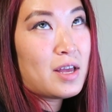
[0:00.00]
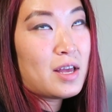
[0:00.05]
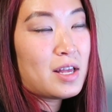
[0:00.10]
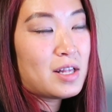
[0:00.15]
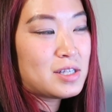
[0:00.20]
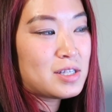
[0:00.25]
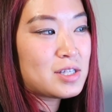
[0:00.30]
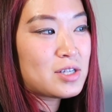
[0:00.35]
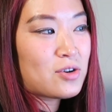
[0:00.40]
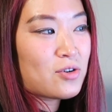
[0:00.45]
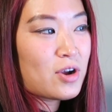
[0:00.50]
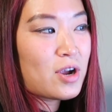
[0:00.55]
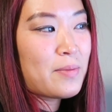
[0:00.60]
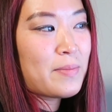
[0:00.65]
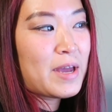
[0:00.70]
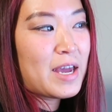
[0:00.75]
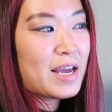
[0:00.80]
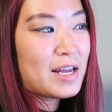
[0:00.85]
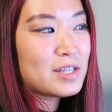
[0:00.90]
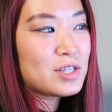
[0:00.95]

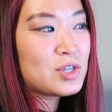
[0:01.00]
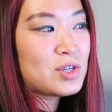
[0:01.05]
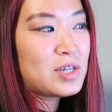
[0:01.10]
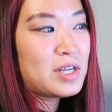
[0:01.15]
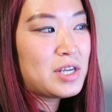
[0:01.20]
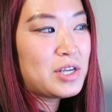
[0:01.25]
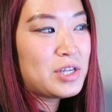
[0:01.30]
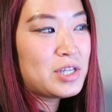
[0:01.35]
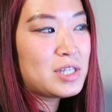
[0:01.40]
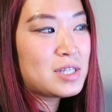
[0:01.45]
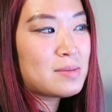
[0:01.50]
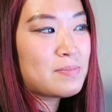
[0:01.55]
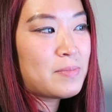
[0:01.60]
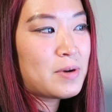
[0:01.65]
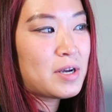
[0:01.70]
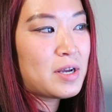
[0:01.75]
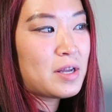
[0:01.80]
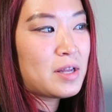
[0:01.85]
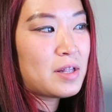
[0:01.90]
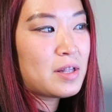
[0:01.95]
Instagram handle is,
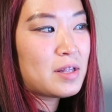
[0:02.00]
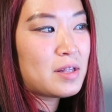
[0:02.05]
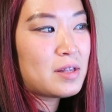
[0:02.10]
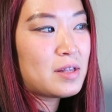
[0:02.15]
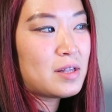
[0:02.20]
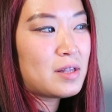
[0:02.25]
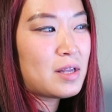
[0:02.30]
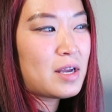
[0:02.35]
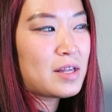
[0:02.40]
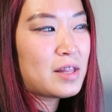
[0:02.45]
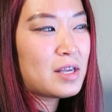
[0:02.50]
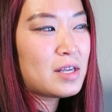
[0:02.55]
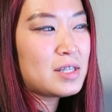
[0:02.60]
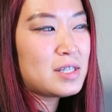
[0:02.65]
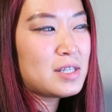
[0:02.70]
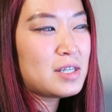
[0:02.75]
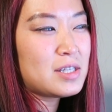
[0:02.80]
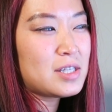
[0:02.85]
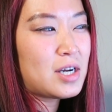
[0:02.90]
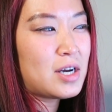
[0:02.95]
but I think
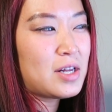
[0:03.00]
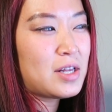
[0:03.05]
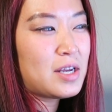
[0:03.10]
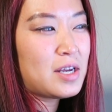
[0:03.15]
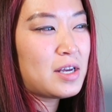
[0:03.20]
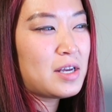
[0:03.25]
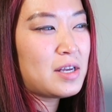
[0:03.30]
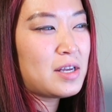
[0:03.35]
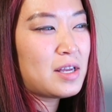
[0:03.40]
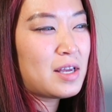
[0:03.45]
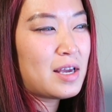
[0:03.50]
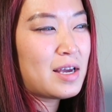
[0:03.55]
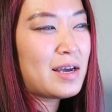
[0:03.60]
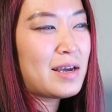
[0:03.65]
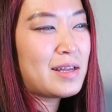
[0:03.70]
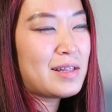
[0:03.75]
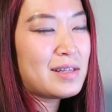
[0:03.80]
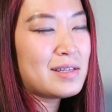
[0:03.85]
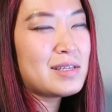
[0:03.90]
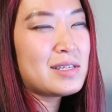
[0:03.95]
it's Natalia.
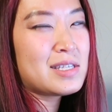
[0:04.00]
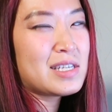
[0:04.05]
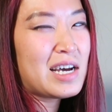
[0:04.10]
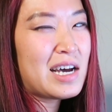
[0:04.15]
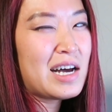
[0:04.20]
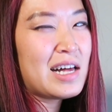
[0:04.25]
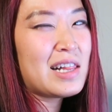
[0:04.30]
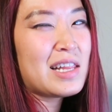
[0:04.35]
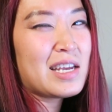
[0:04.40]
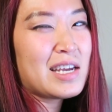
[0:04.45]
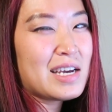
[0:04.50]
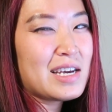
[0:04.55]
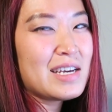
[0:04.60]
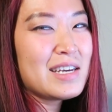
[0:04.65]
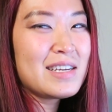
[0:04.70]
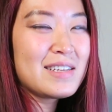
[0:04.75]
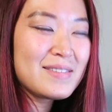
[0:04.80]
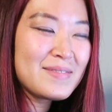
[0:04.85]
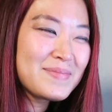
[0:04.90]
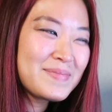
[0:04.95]
Yeah, Natalia.